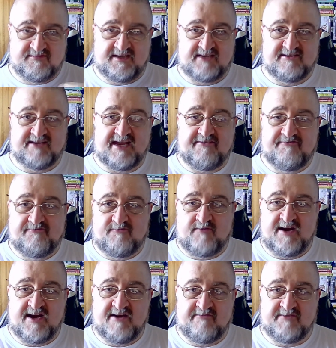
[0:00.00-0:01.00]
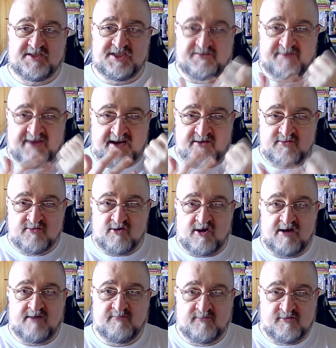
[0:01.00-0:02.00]
a life which is very
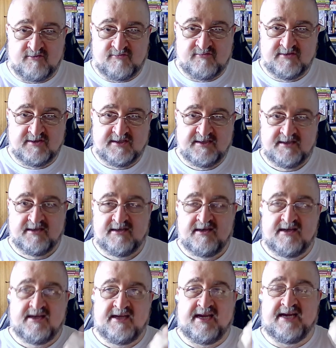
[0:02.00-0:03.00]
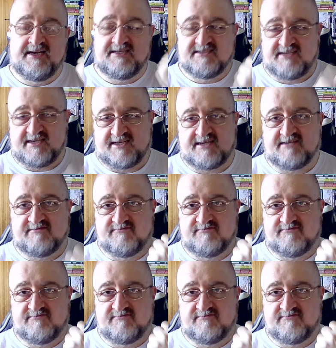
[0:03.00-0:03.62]
normal, and it's like